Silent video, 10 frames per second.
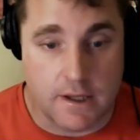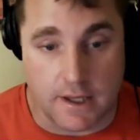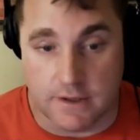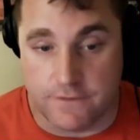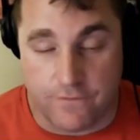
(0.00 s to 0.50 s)

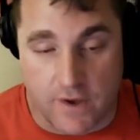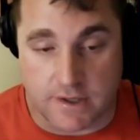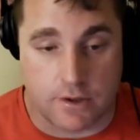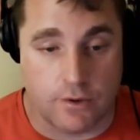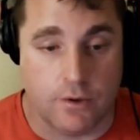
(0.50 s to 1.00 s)
He's
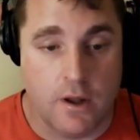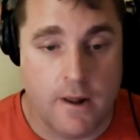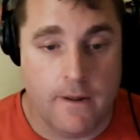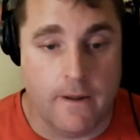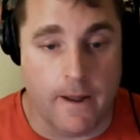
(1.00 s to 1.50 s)
physical,
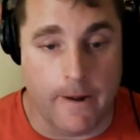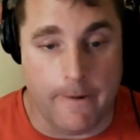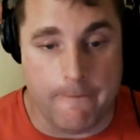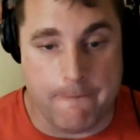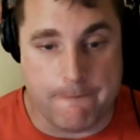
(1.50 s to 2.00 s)

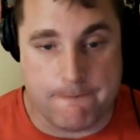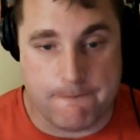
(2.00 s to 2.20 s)
and